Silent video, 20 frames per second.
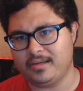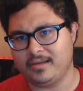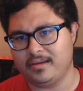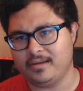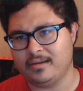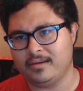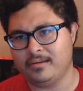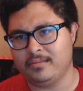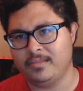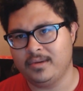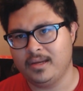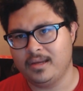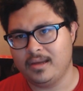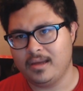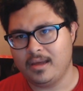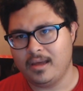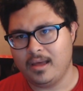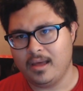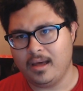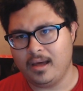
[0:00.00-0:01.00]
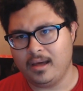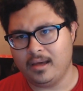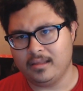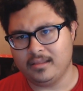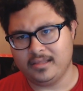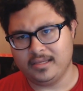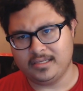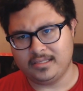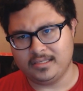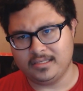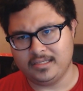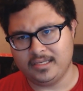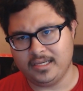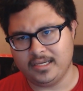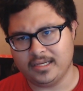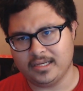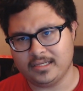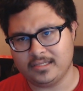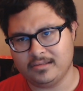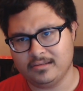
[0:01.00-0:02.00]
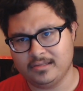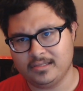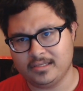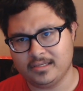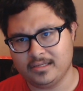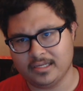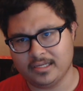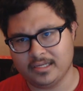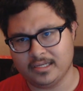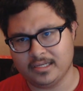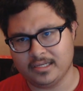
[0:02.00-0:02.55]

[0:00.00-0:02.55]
cam. This is DS, so this is going to go